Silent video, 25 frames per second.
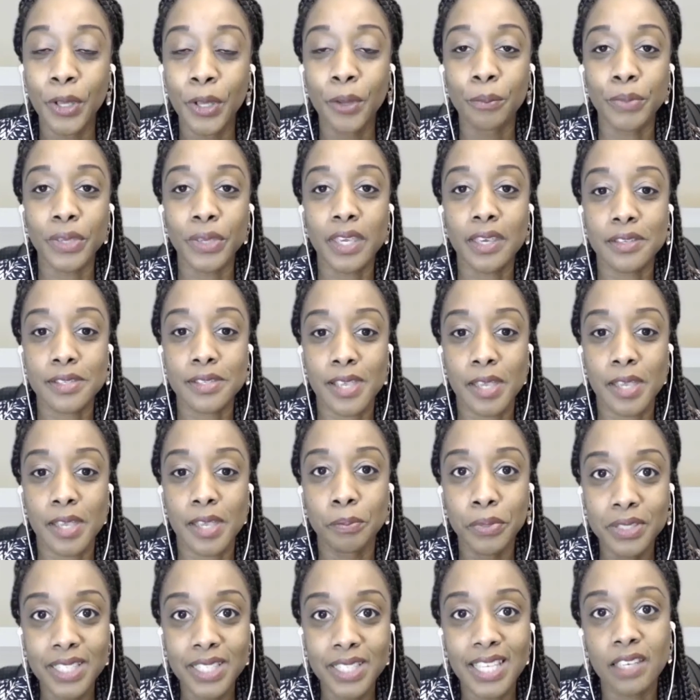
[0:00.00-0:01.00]
Because I
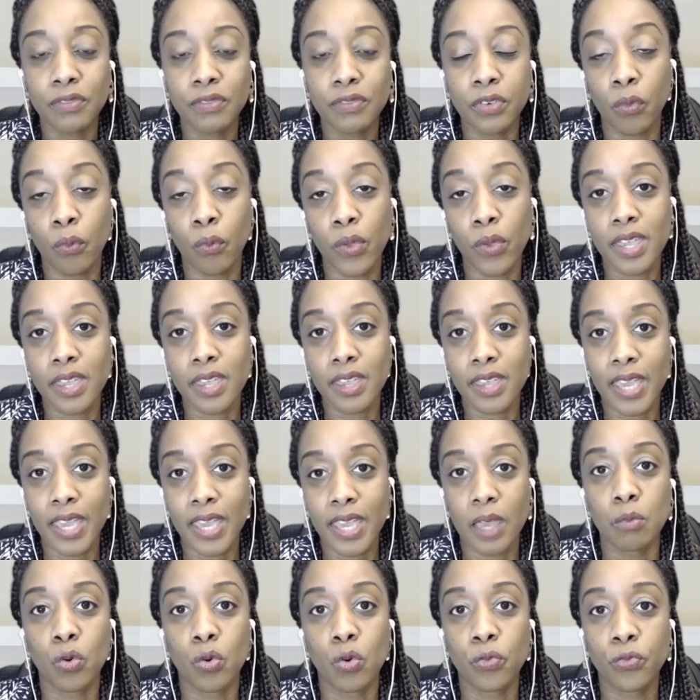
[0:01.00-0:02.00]
believe if we can get
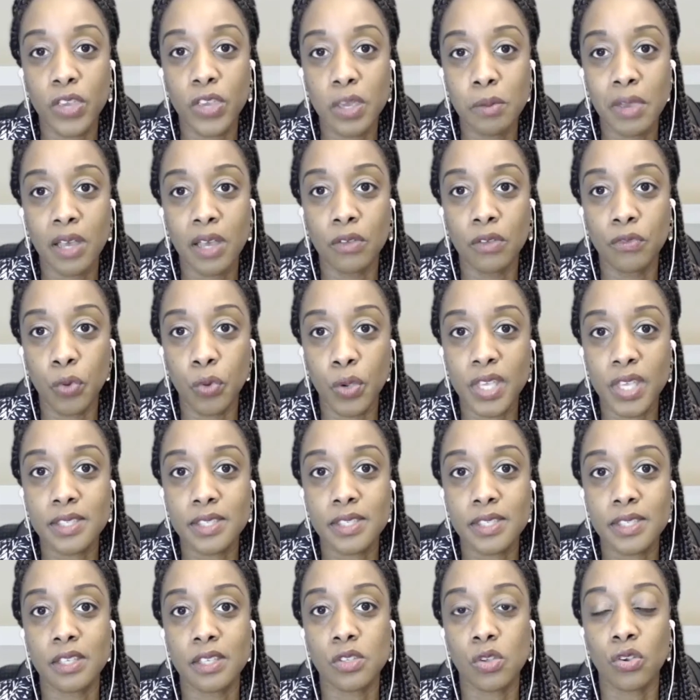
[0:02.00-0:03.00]
more female
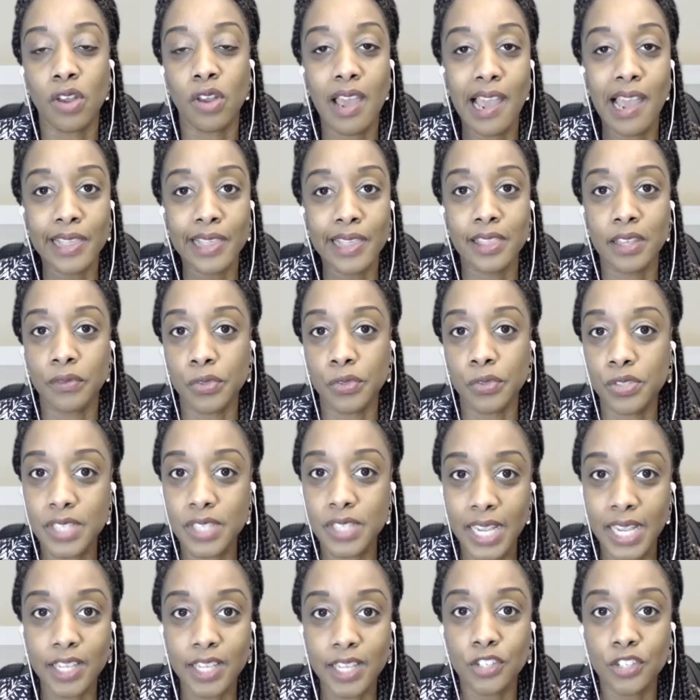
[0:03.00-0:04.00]
voices on high-level
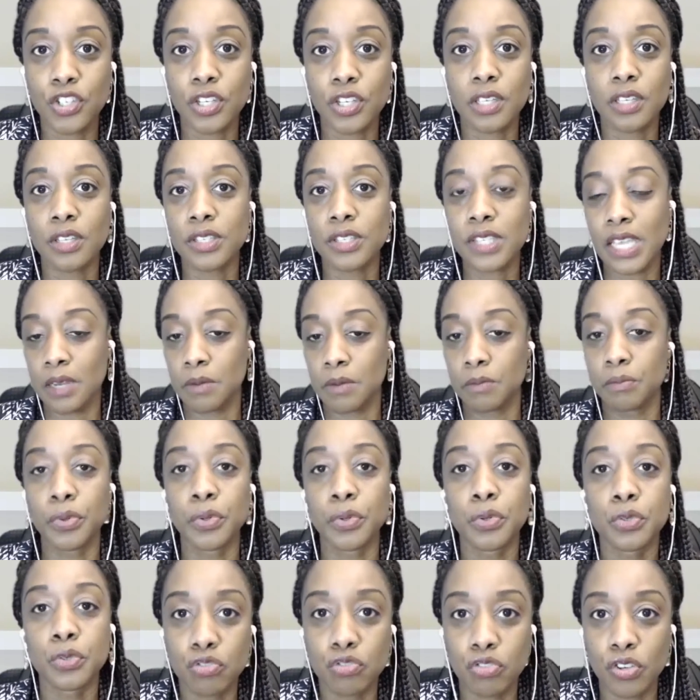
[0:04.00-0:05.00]
stages, in
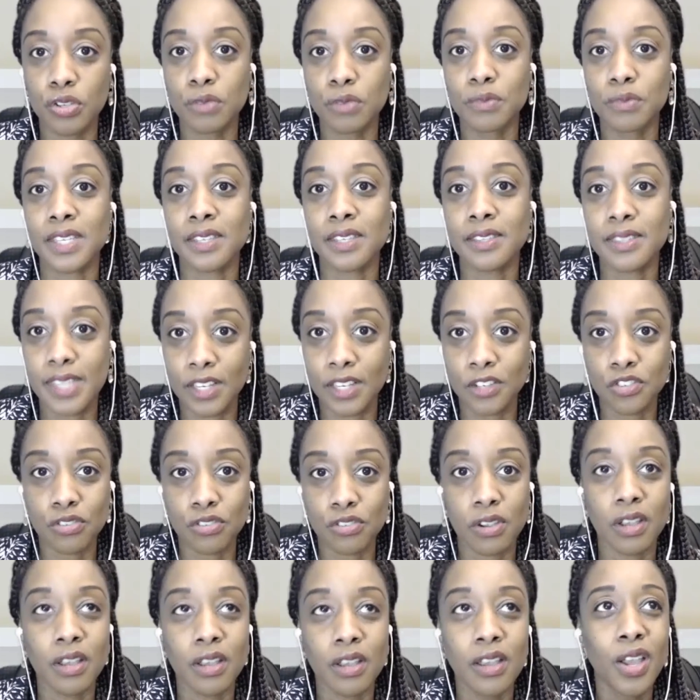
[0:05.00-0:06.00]
boardrooms,
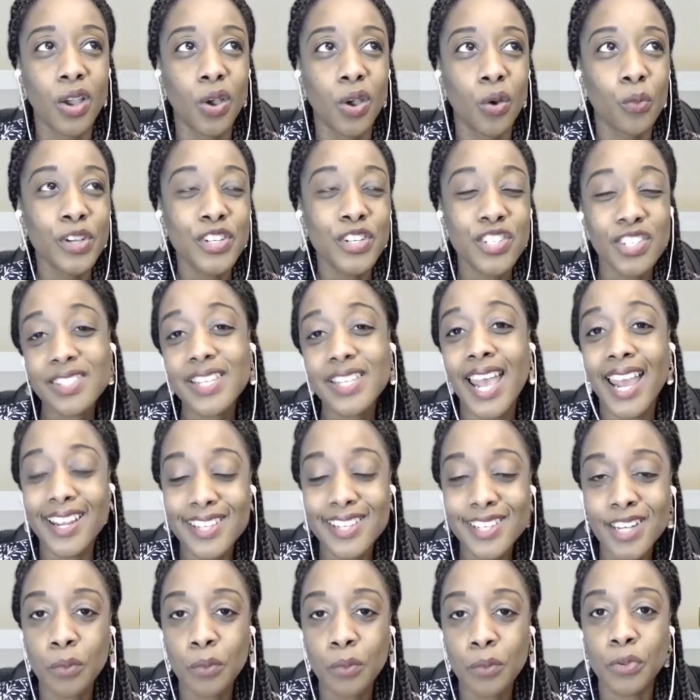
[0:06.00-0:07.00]
etc., we just
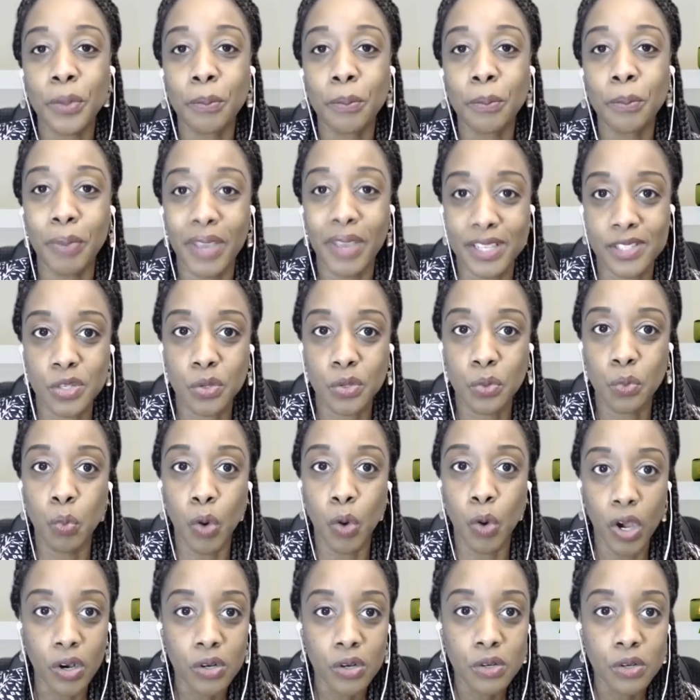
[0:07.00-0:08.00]
end up with a better
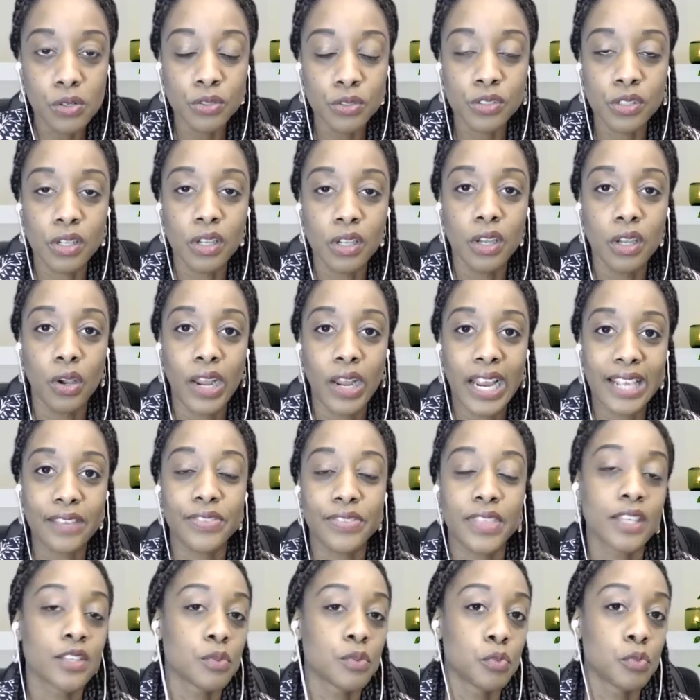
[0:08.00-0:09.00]
world if
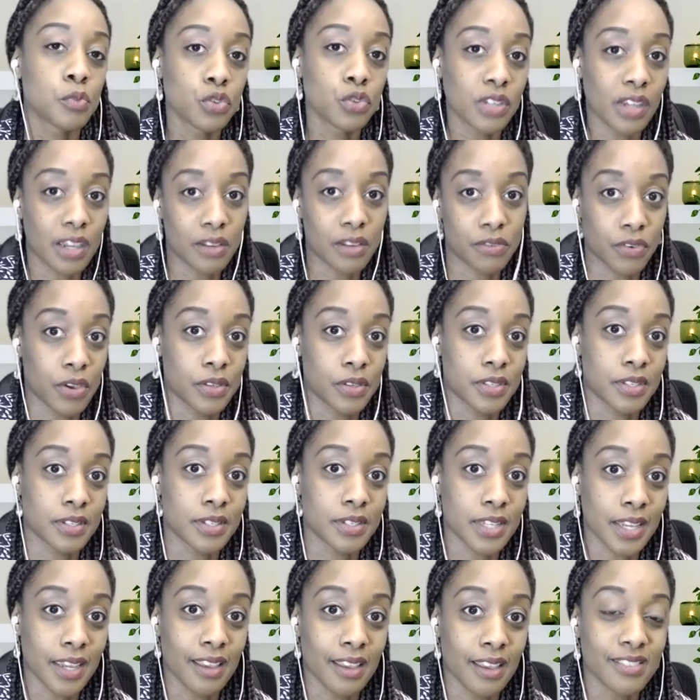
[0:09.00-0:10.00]
there's more
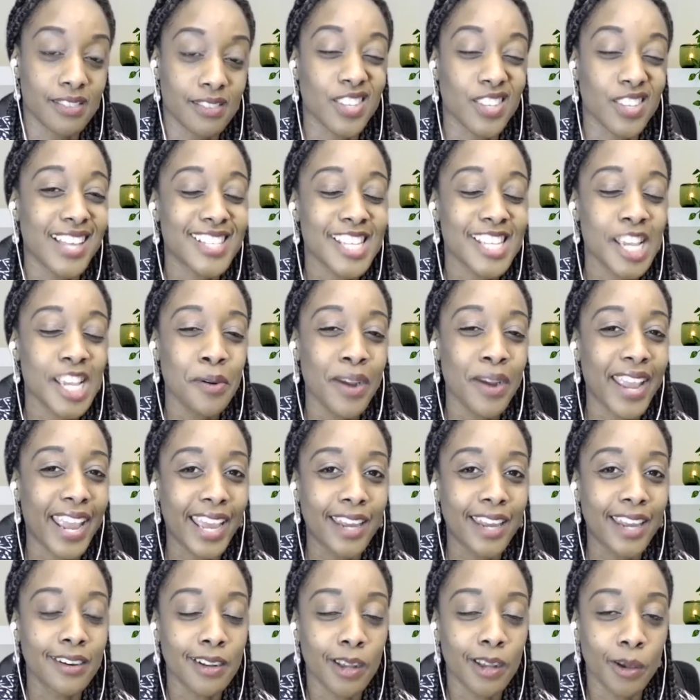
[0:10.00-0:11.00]
diversity. And so that's how I
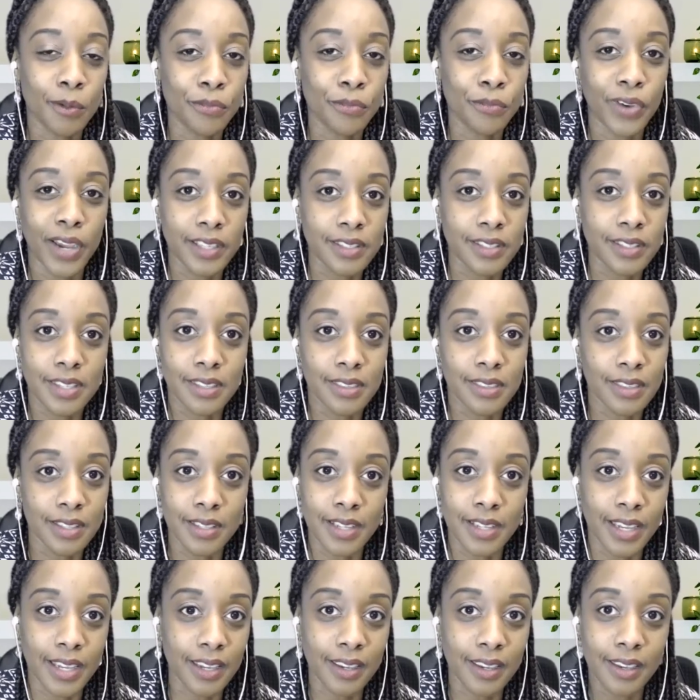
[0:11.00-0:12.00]
ended up fighting
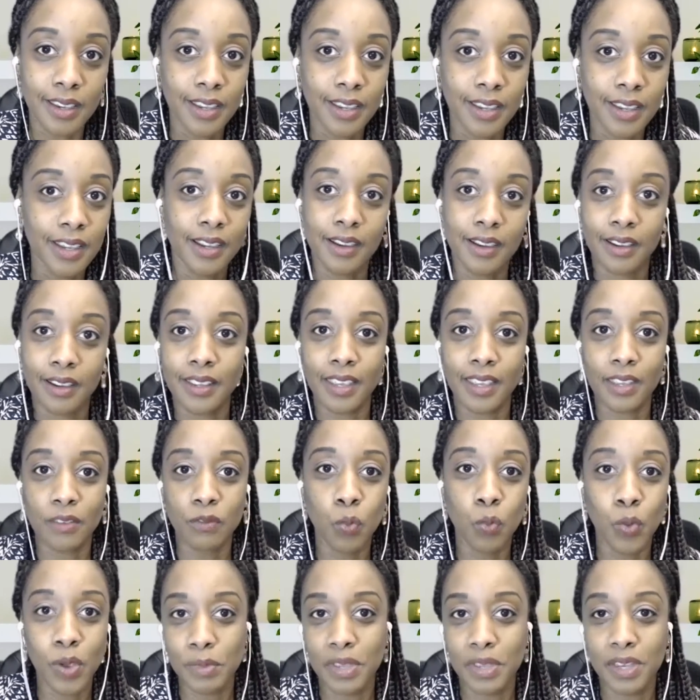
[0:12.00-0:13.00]
the give
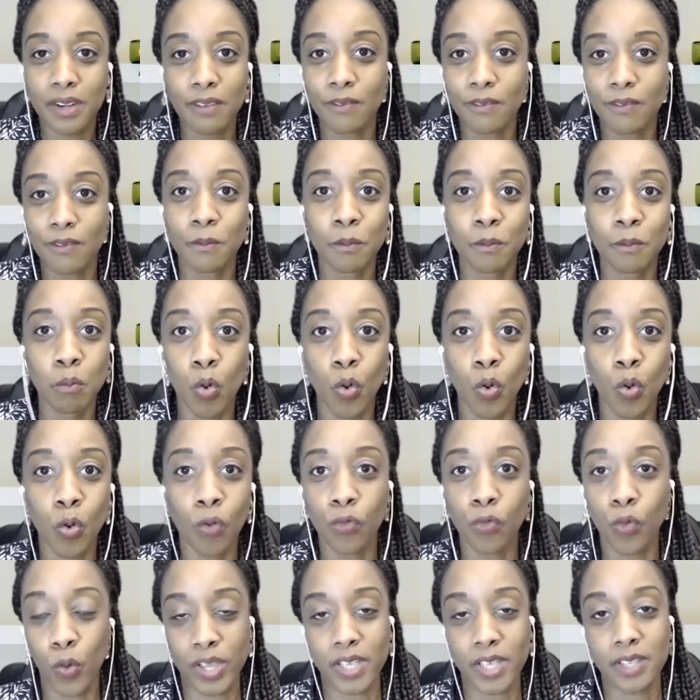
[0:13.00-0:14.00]
women more
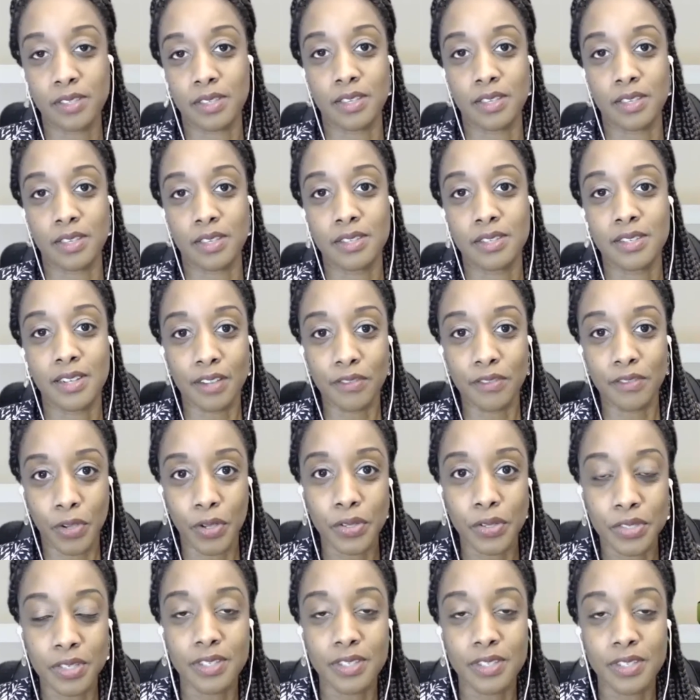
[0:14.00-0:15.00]
voices
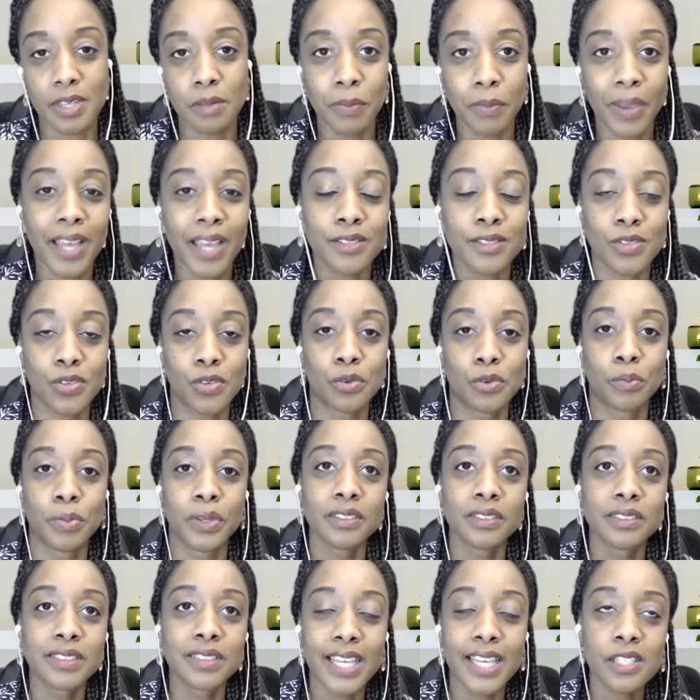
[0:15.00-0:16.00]
diversity battle, but
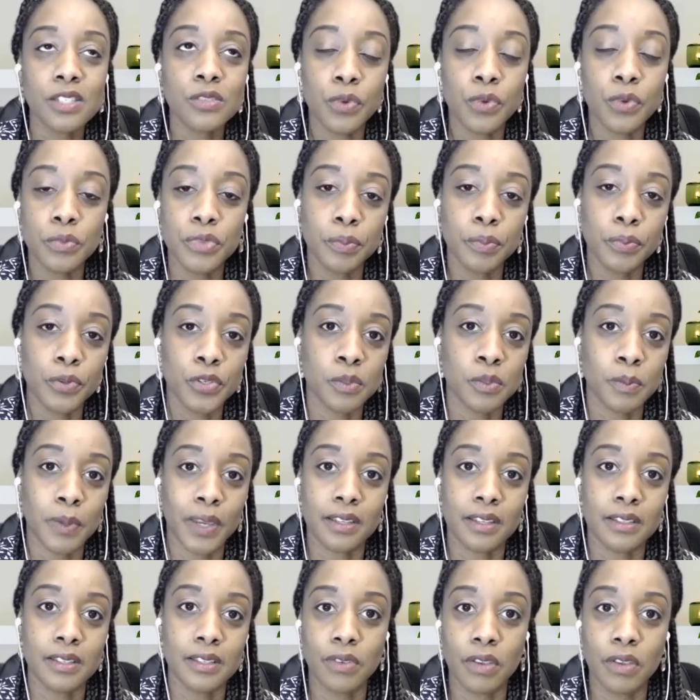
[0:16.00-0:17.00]
less from the
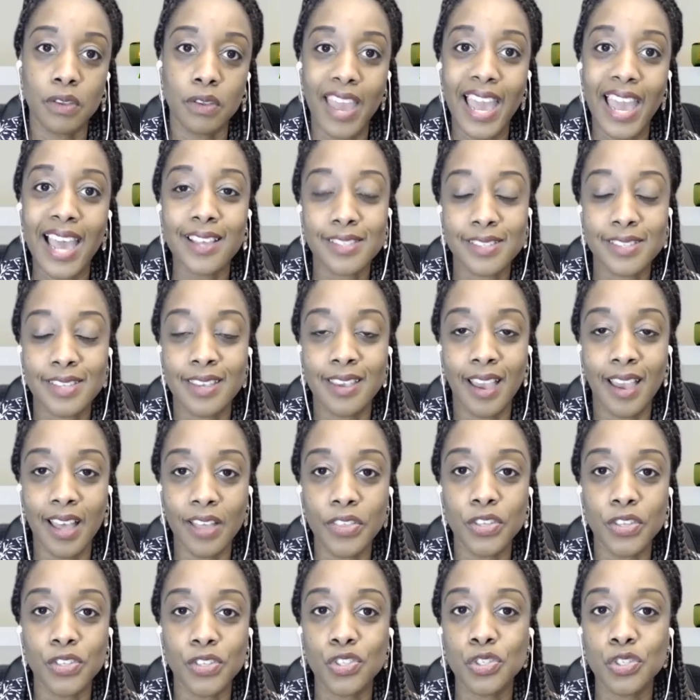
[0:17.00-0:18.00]
perspective of asking
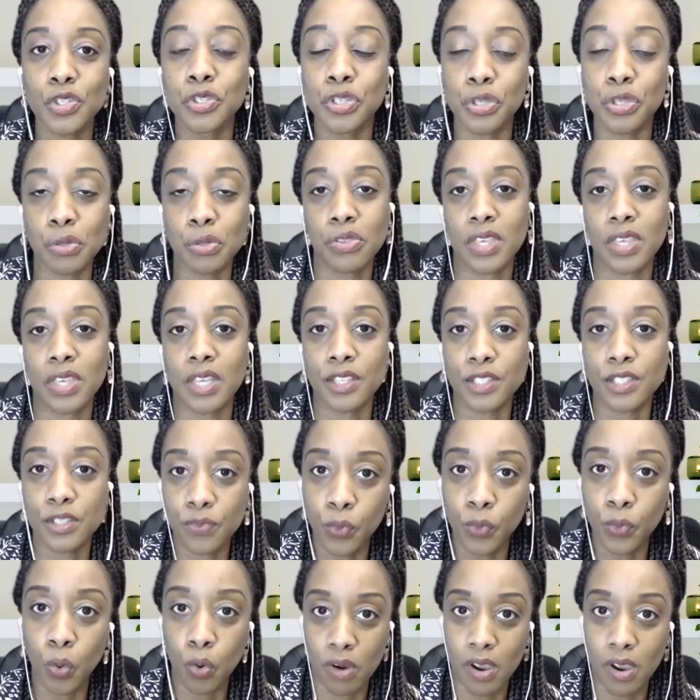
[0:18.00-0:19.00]
others to do things
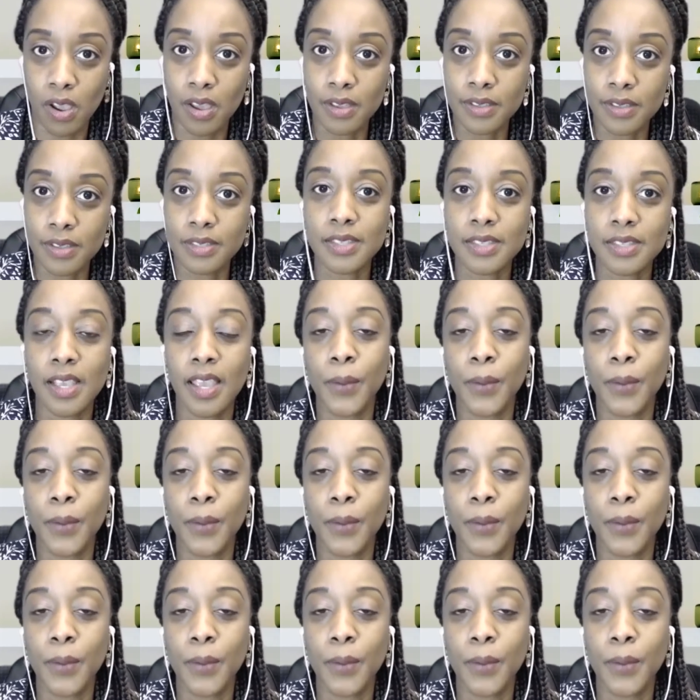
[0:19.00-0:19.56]
for us,